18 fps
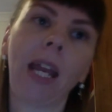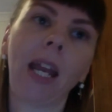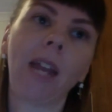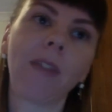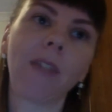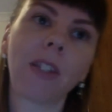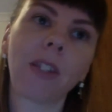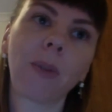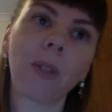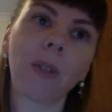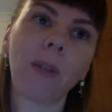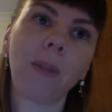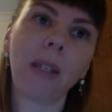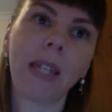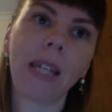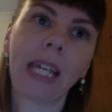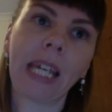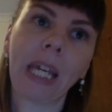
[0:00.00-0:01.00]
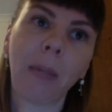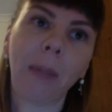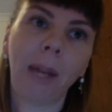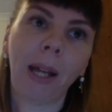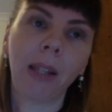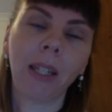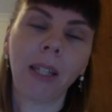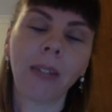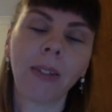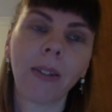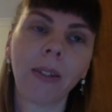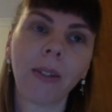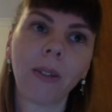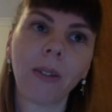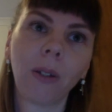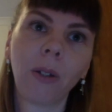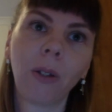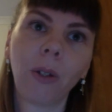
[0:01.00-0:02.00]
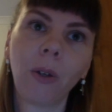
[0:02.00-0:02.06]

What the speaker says: and because I've been thinking about this